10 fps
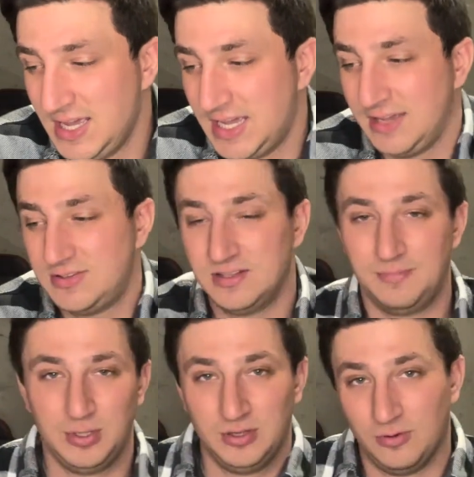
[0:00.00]
gives you the
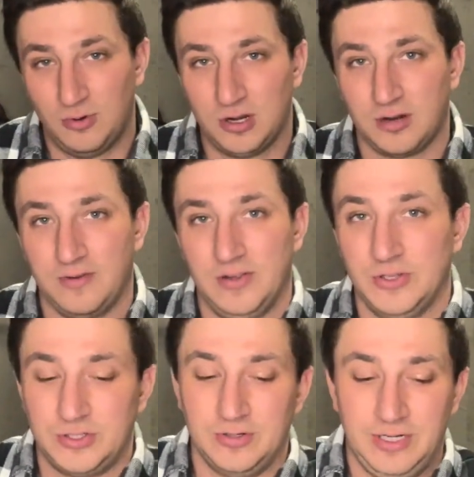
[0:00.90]
ability to walk around
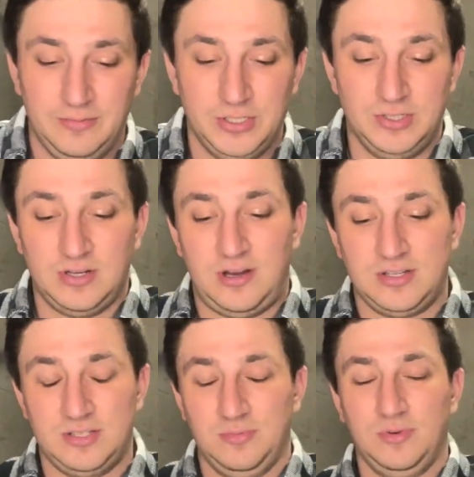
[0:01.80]
the tree, which is
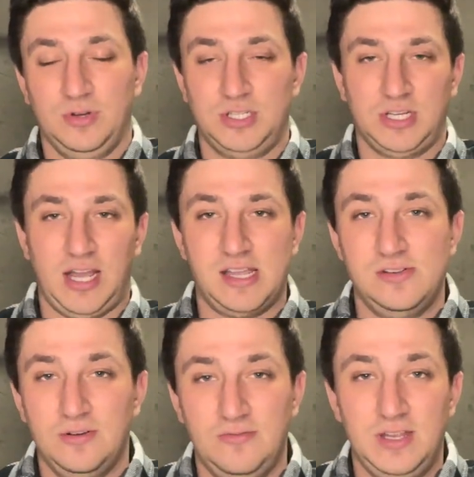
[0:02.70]
awesome. Which I can
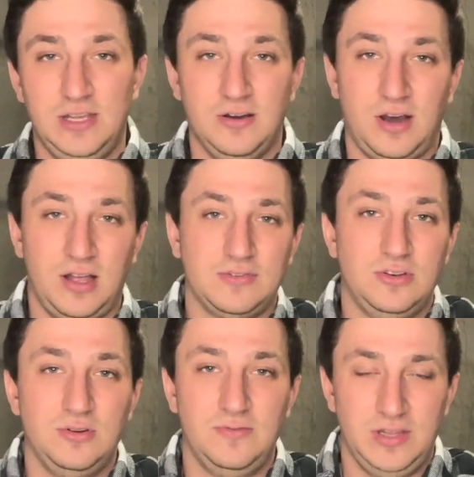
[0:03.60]
do a video. I'll have to
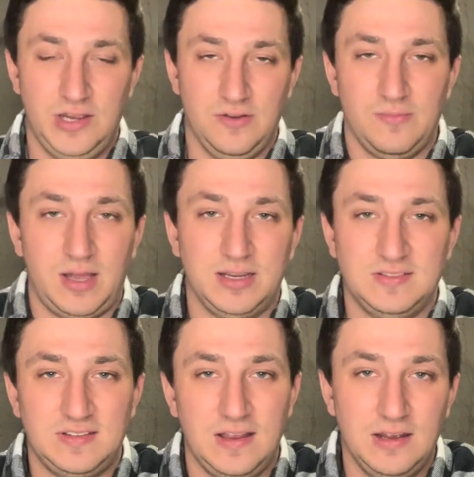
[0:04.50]
do a video of my
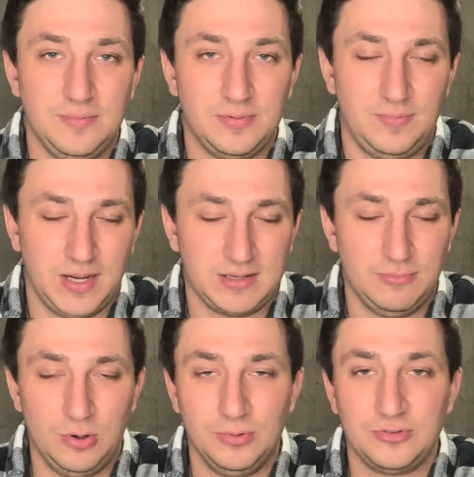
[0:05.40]
setup, my
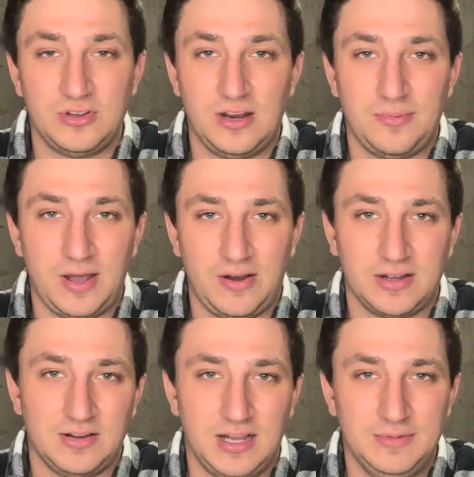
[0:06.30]
mobile setup, how I
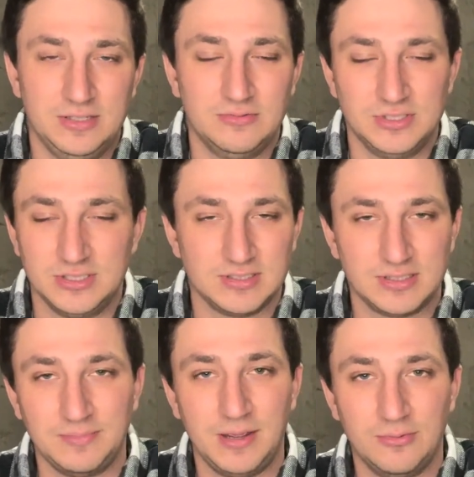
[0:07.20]
climb in with just
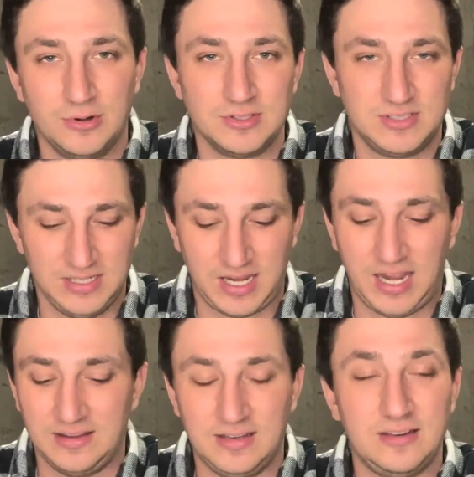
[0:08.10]
like maybe one stick
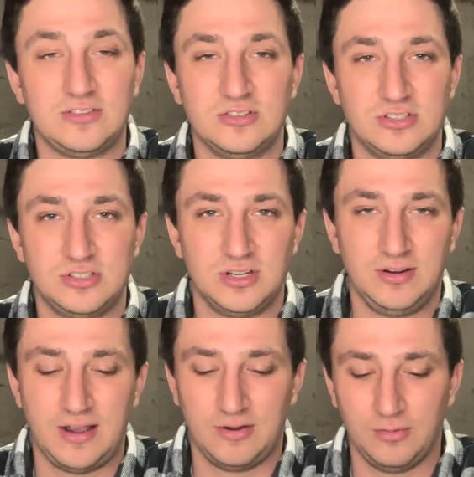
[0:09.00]
and these, just to show
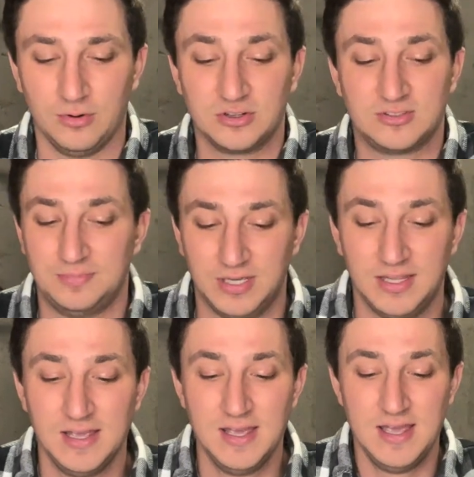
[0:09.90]
you how it works. But
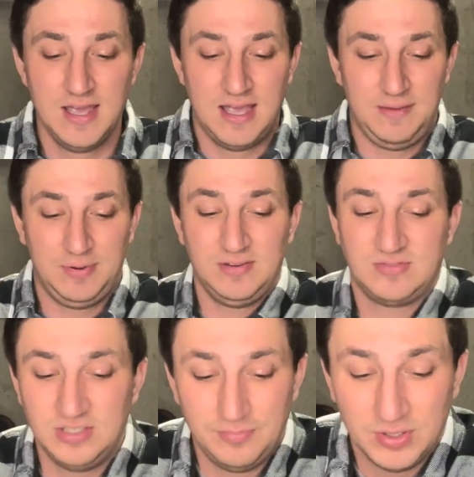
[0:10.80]
it gives
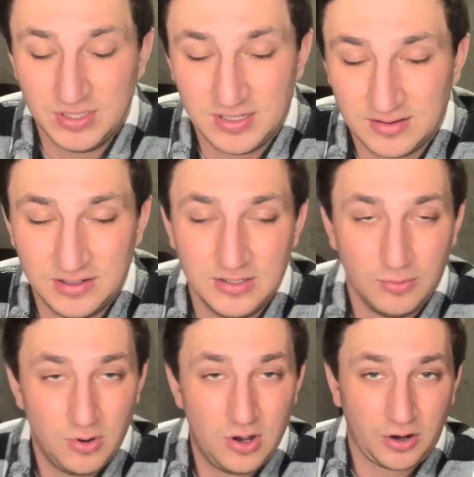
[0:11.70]
you the ability to literally
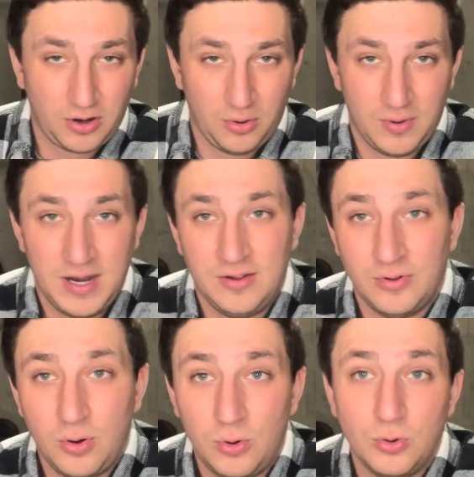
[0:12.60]
walk around
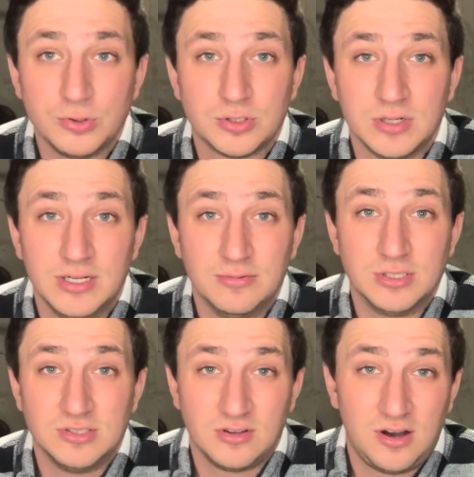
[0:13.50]
the whole tree,
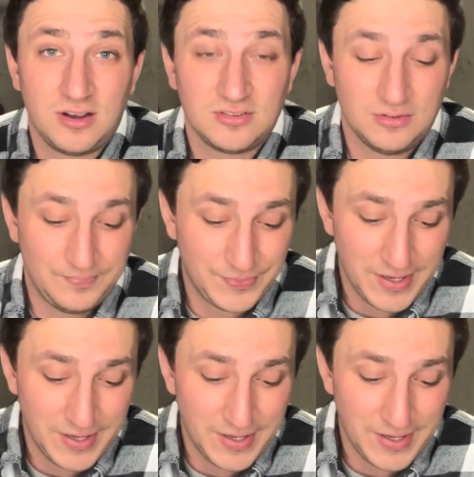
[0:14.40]
which is awesome.